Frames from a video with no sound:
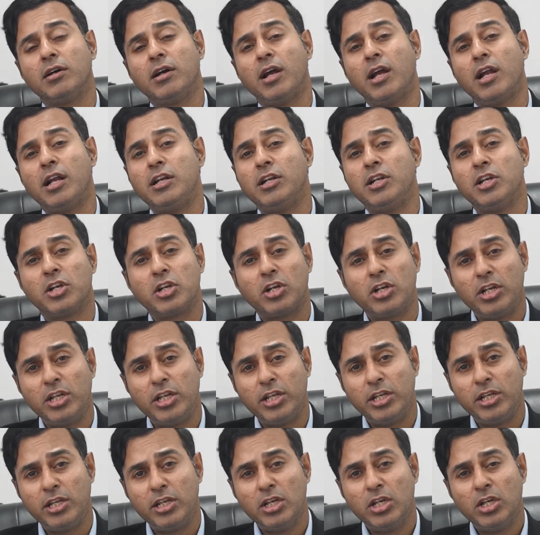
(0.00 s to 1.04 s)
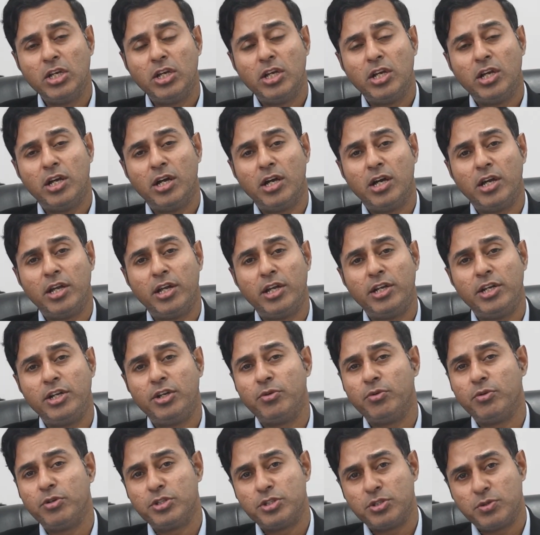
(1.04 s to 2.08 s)
elderly
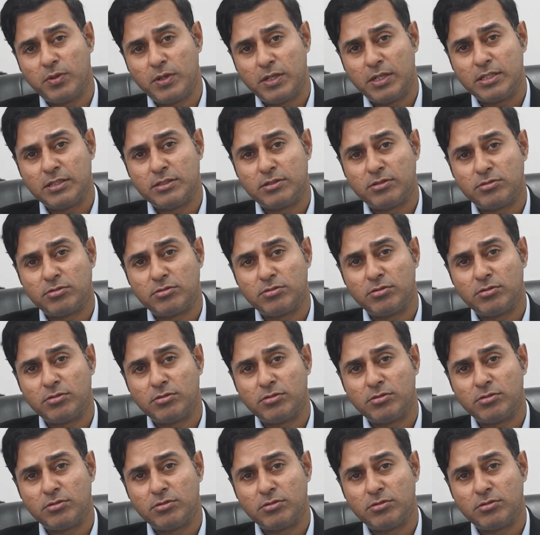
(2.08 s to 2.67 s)
individuals,